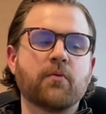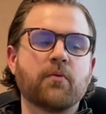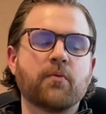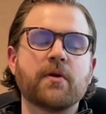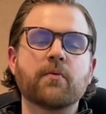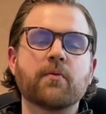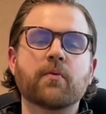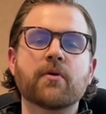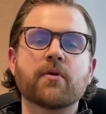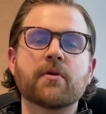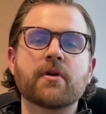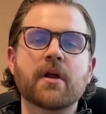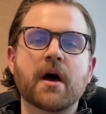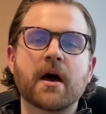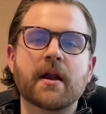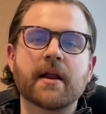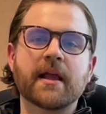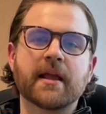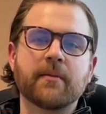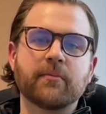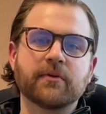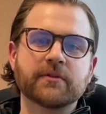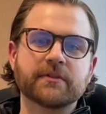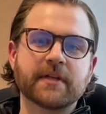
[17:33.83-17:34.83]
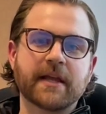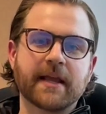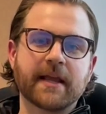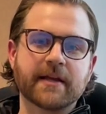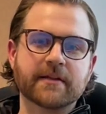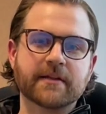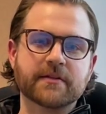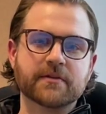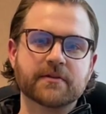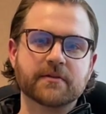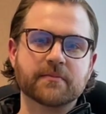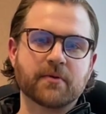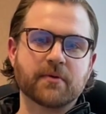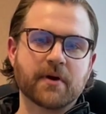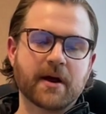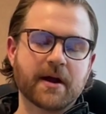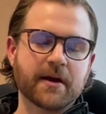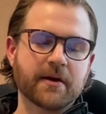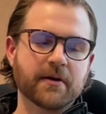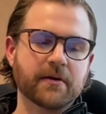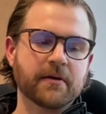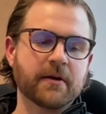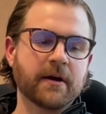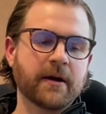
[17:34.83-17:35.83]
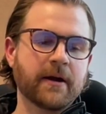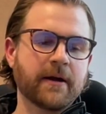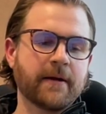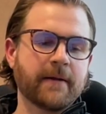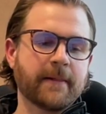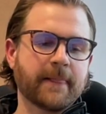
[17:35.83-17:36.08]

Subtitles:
we were not able to answer prior,